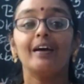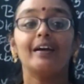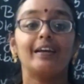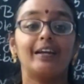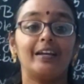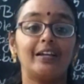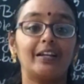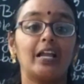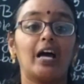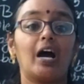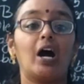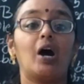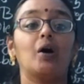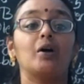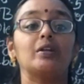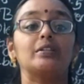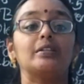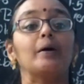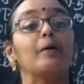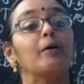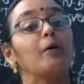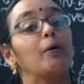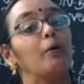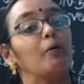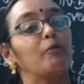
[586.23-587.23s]
in
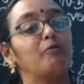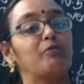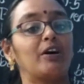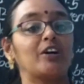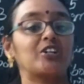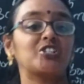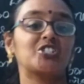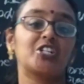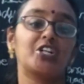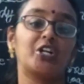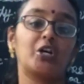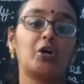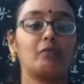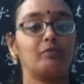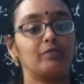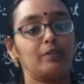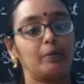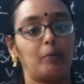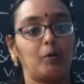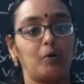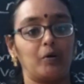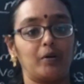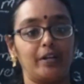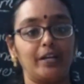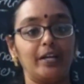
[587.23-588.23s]
the functioning of the
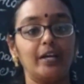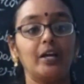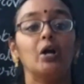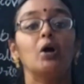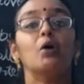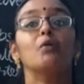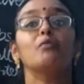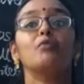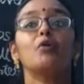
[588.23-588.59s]
body.